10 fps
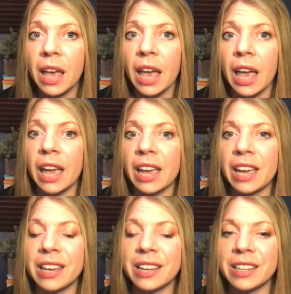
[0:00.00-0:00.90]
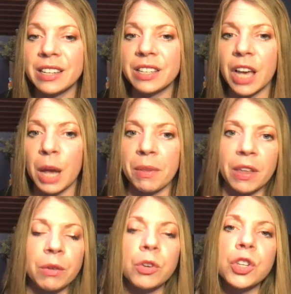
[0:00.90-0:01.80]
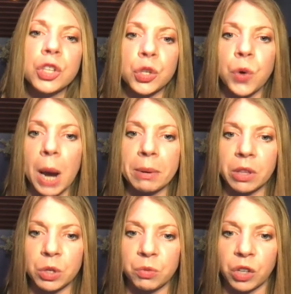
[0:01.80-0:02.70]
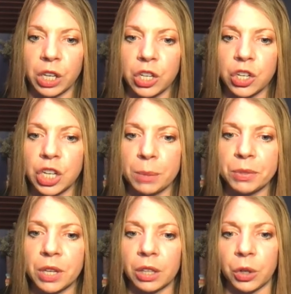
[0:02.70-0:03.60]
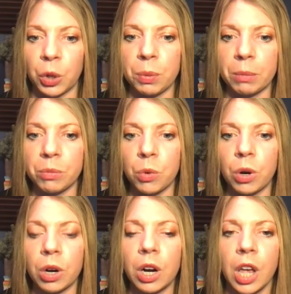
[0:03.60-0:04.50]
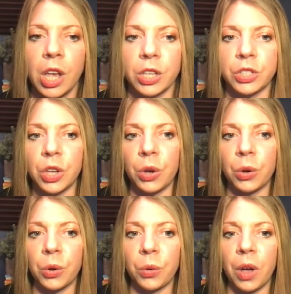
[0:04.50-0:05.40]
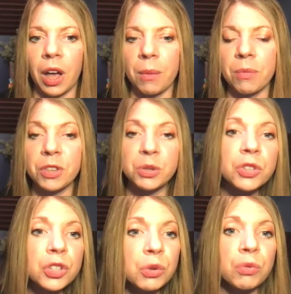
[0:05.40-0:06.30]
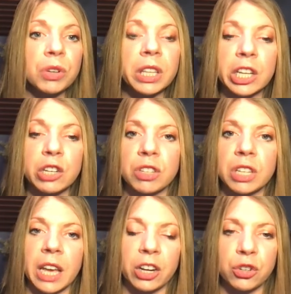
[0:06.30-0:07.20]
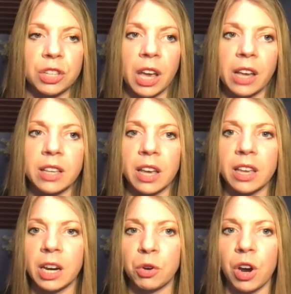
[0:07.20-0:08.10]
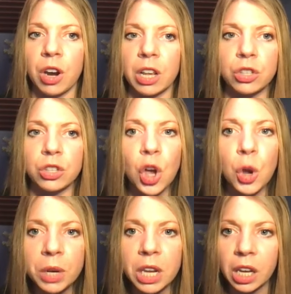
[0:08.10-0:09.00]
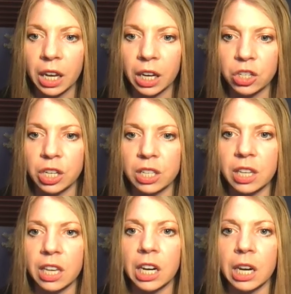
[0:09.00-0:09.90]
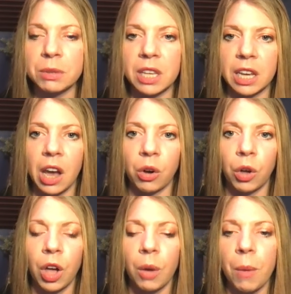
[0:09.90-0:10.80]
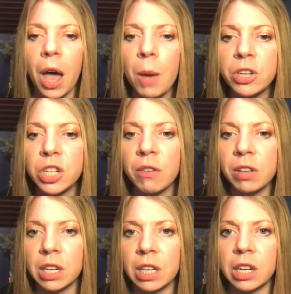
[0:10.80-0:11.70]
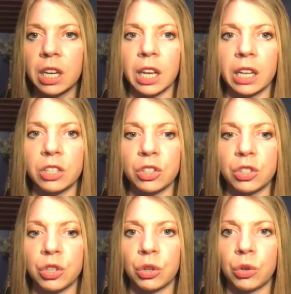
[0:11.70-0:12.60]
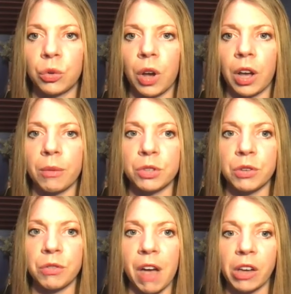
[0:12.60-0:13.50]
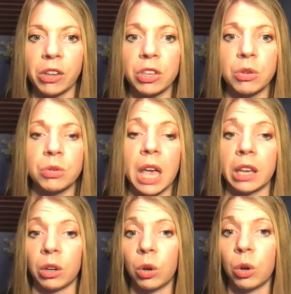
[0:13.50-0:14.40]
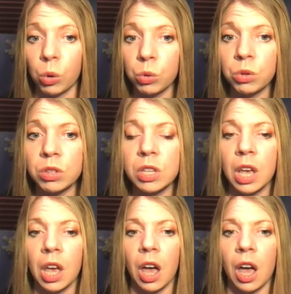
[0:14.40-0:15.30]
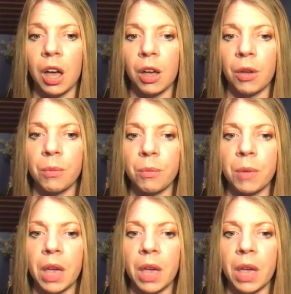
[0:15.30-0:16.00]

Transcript: And then describing those relationships a little bit more. So this was just a really interesting exercise. I ended up creating so many connections. I ended up seeing how much everything needed to connect to values and goals. And